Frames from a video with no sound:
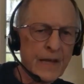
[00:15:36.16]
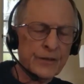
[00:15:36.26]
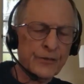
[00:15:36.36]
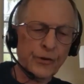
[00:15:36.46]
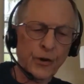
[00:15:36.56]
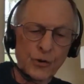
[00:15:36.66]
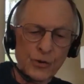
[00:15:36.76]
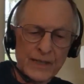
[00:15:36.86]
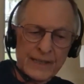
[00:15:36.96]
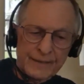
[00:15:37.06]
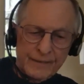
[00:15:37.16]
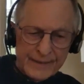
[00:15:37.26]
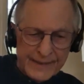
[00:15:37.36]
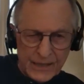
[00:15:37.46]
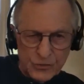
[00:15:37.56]
so
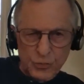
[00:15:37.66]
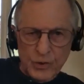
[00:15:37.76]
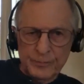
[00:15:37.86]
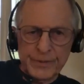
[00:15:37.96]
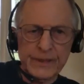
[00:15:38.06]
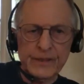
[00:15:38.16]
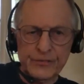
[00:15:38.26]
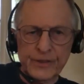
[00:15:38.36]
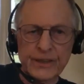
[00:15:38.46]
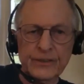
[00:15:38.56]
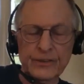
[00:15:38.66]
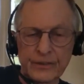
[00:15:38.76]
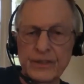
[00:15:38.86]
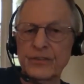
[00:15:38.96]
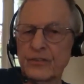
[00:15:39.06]
that's one big
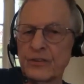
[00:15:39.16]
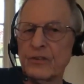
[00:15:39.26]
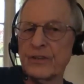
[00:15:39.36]
distinction this